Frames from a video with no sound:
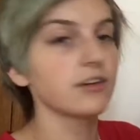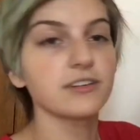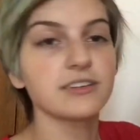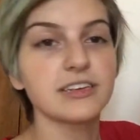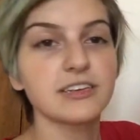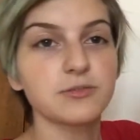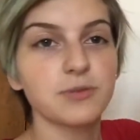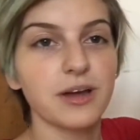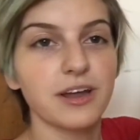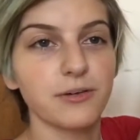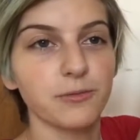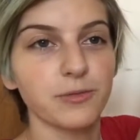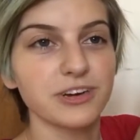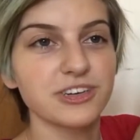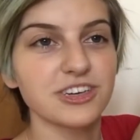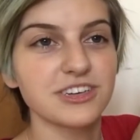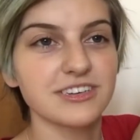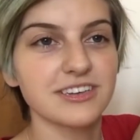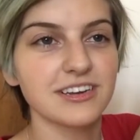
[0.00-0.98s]
this one,
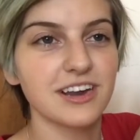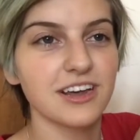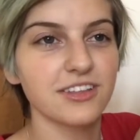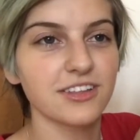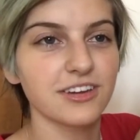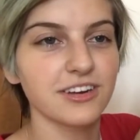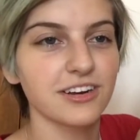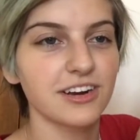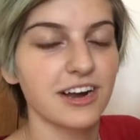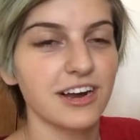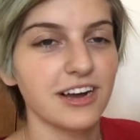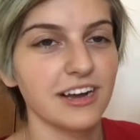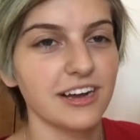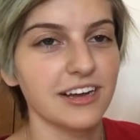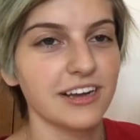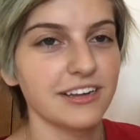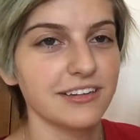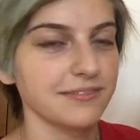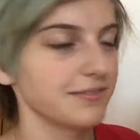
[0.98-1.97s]
which is another
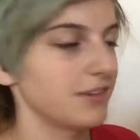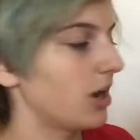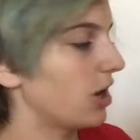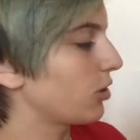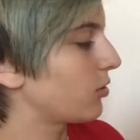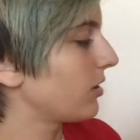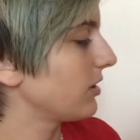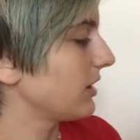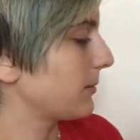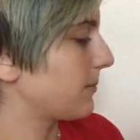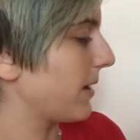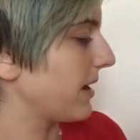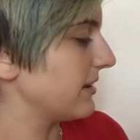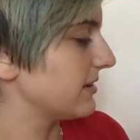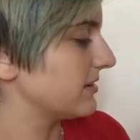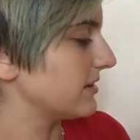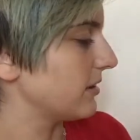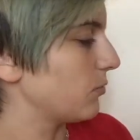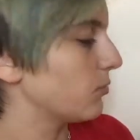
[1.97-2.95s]
acrylic
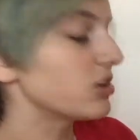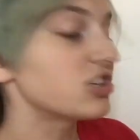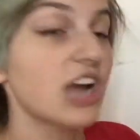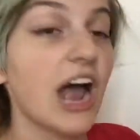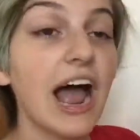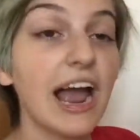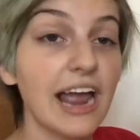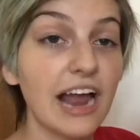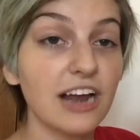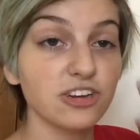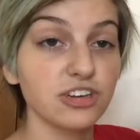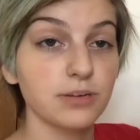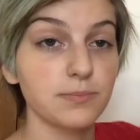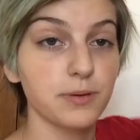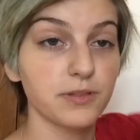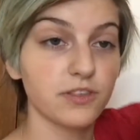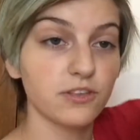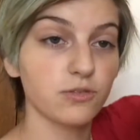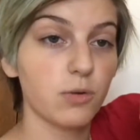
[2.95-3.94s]
painting, which I actually
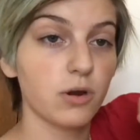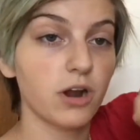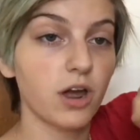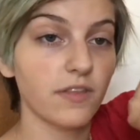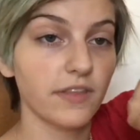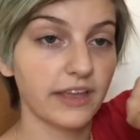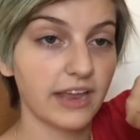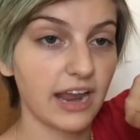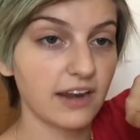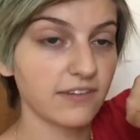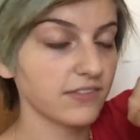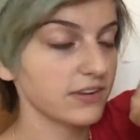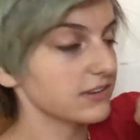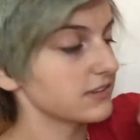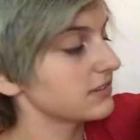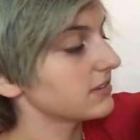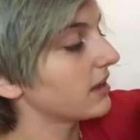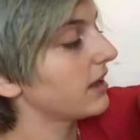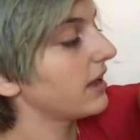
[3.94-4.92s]
put this one on the
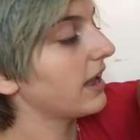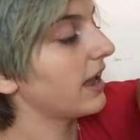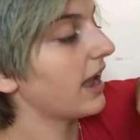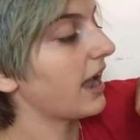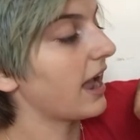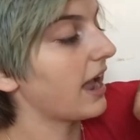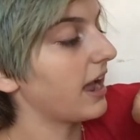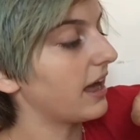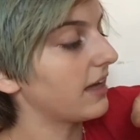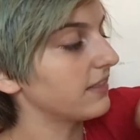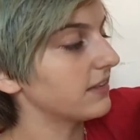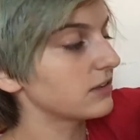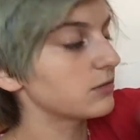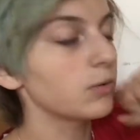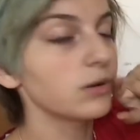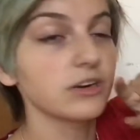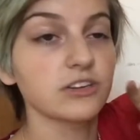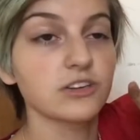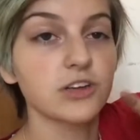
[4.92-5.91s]
canvas, and this
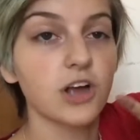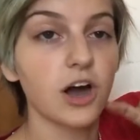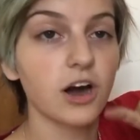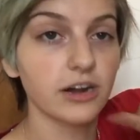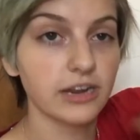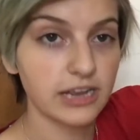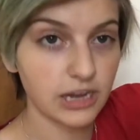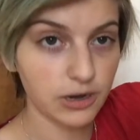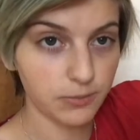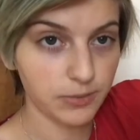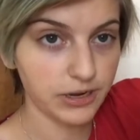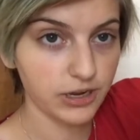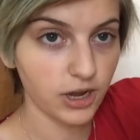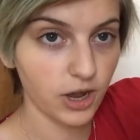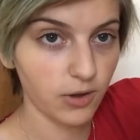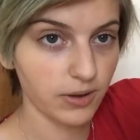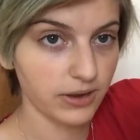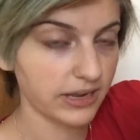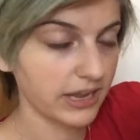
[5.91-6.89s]
one is called Here We
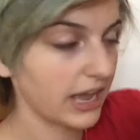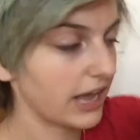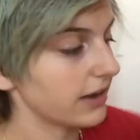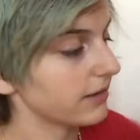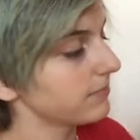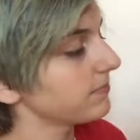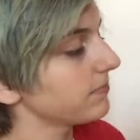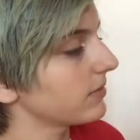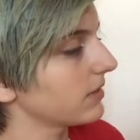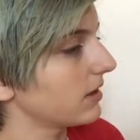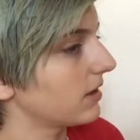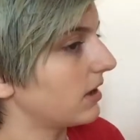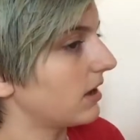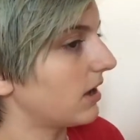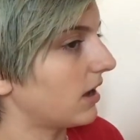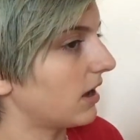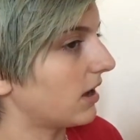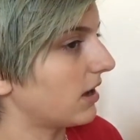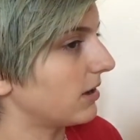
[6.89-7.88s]
Go Again.
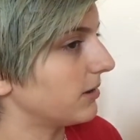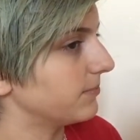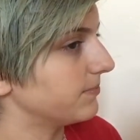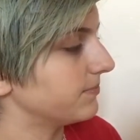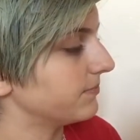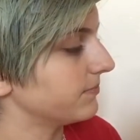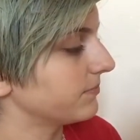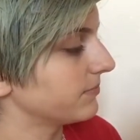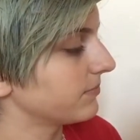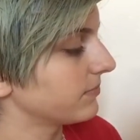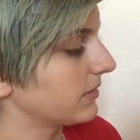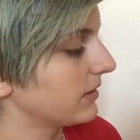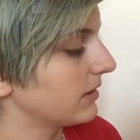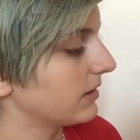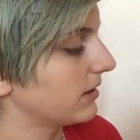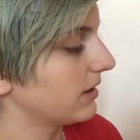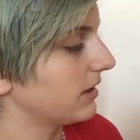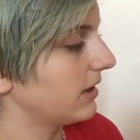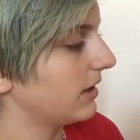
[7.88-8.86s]

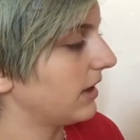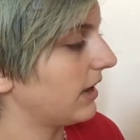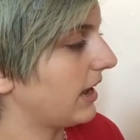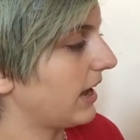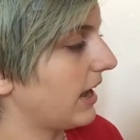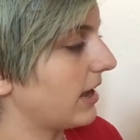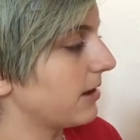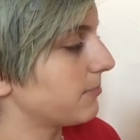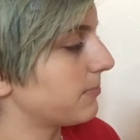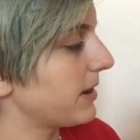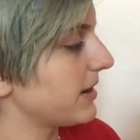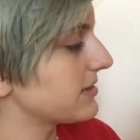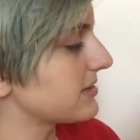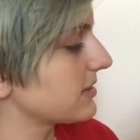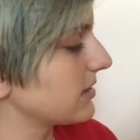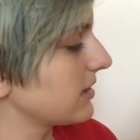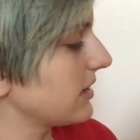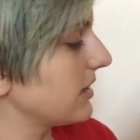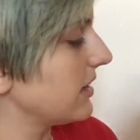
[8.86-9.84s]
And
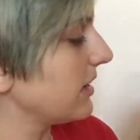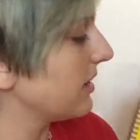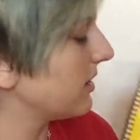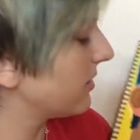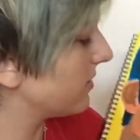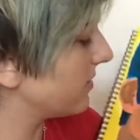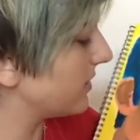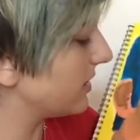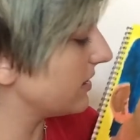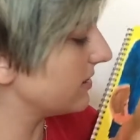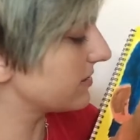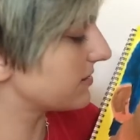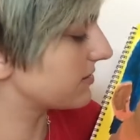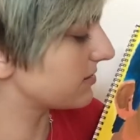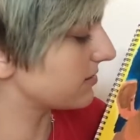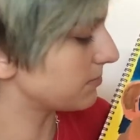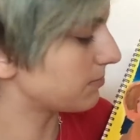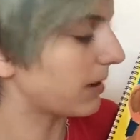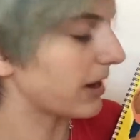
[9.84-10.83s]
basically,
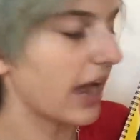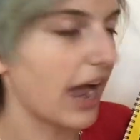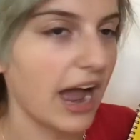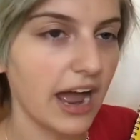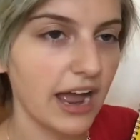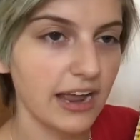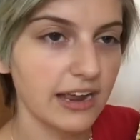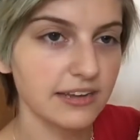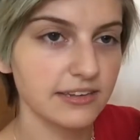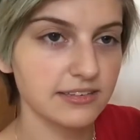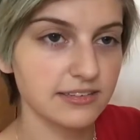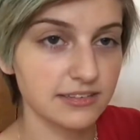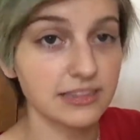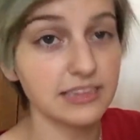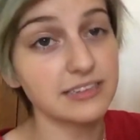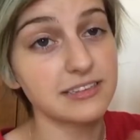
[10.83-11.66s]
my eyes, this